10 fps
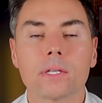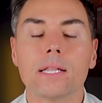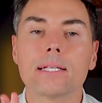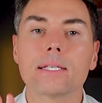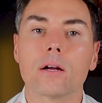
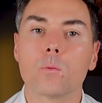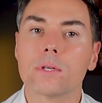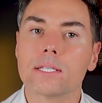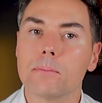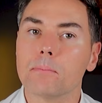Let's start with
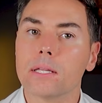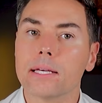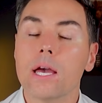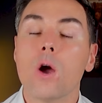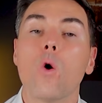simply
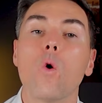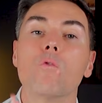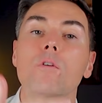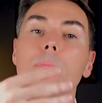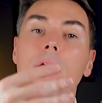
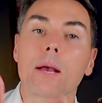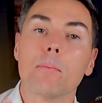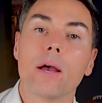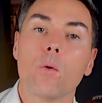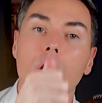overpaying
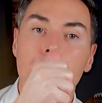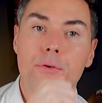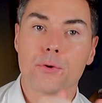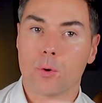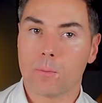by
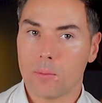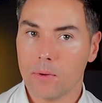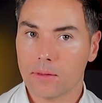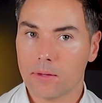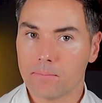€100 per
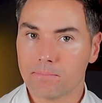month.